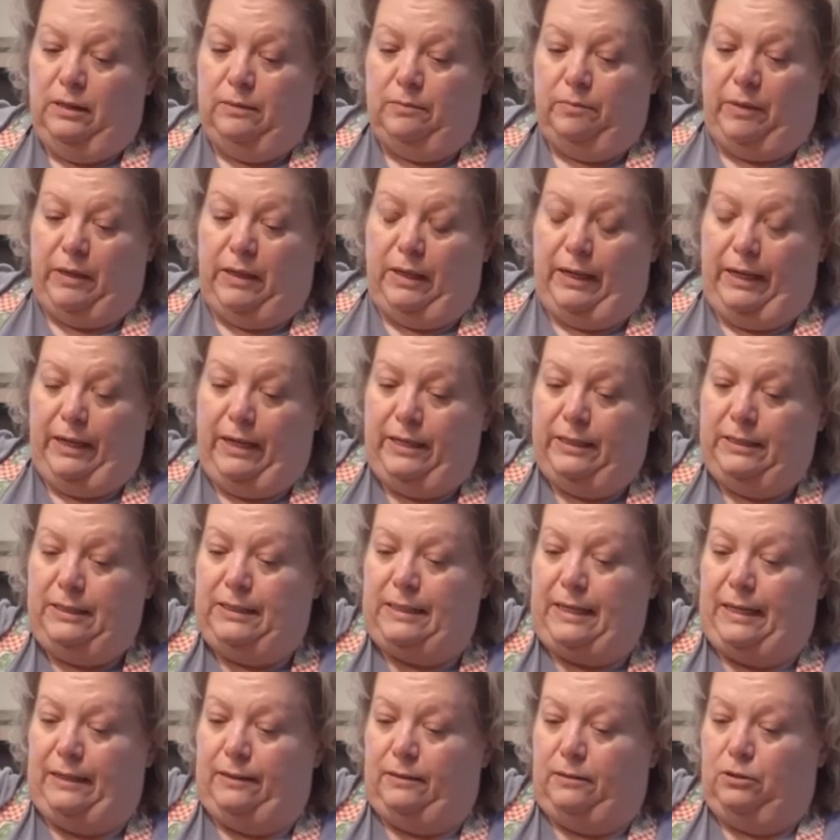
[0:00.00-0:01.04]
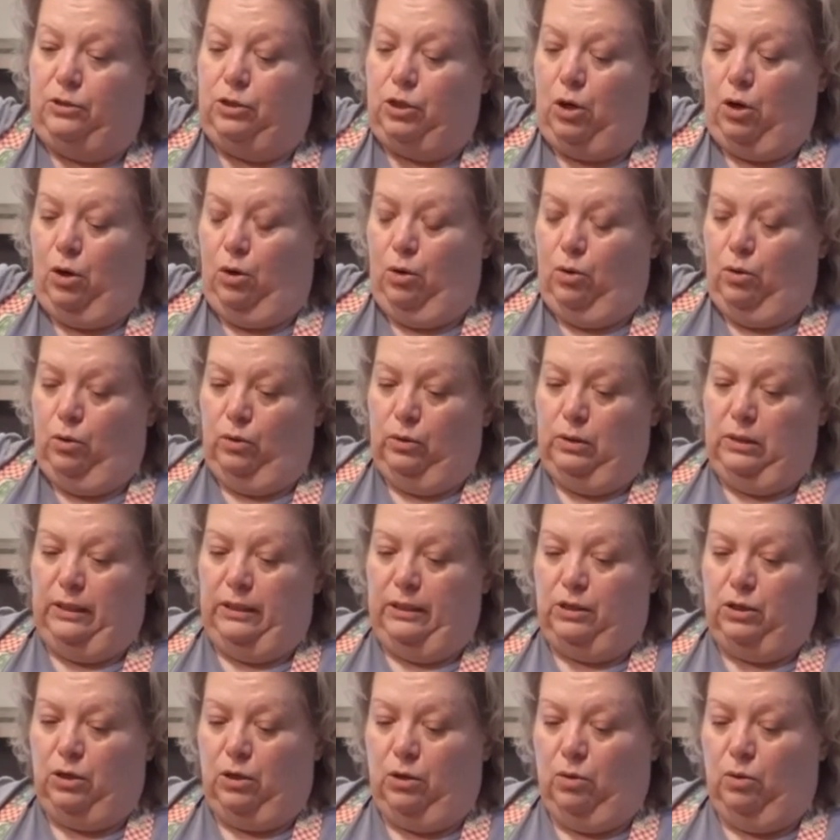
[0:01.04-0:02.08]
But like I said,
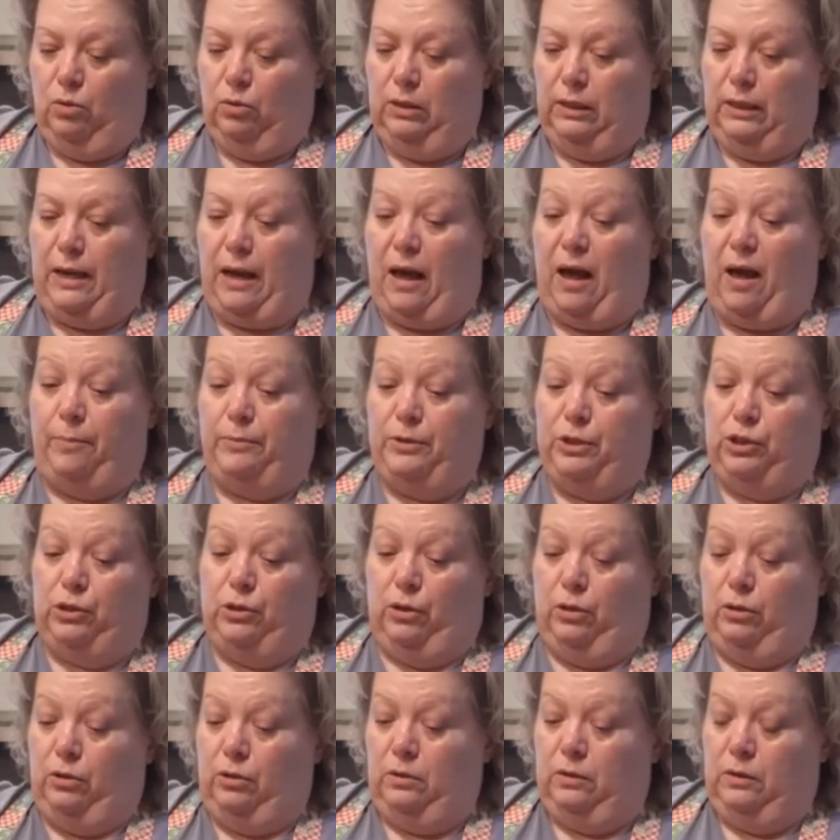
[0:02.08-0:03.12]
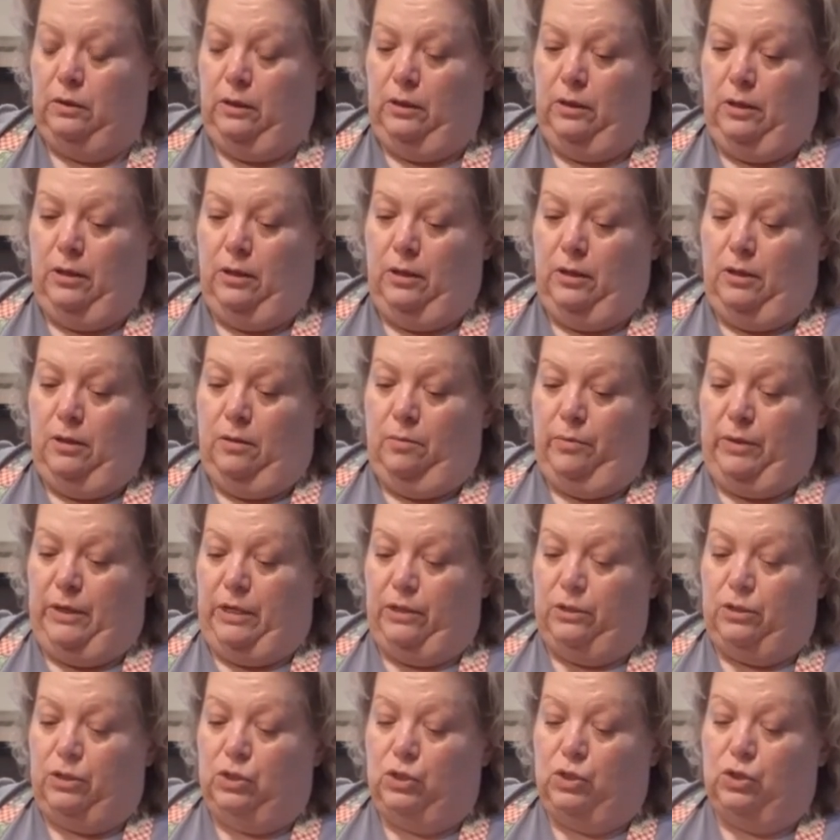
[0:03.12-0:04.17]
totally, totally optional. But
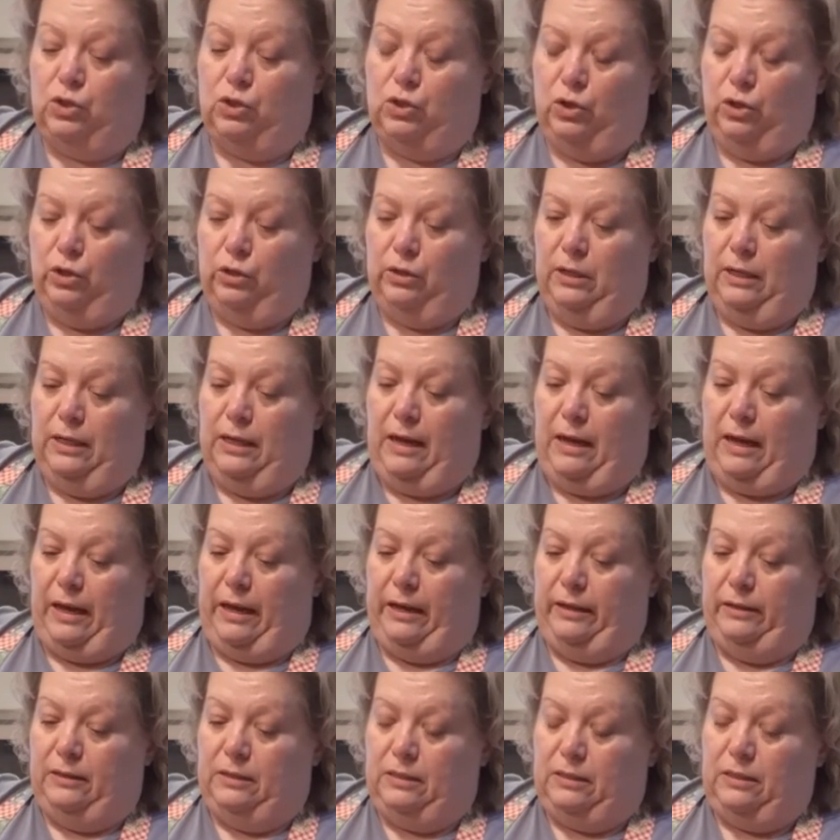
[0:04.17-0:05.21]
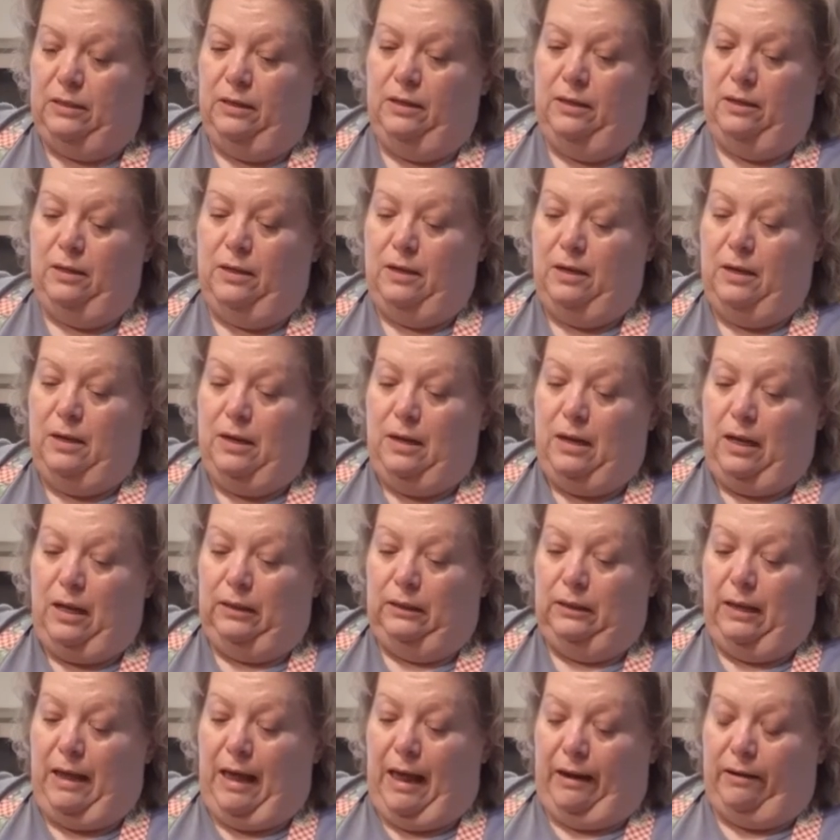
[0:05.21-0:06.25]
it certainly adds a
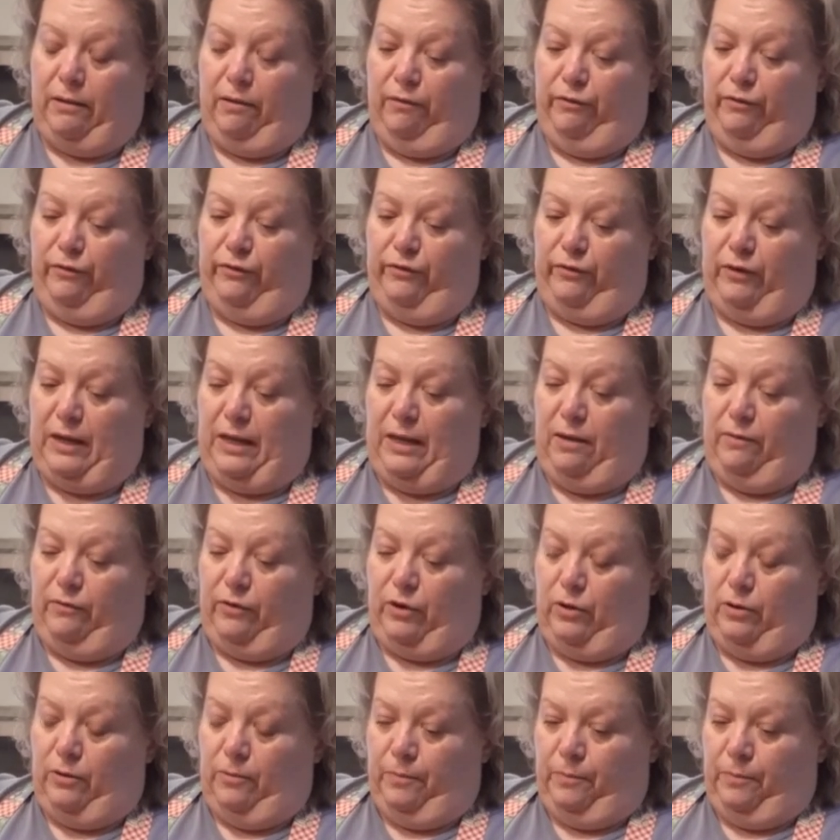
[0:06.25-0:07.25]
lot of flavor.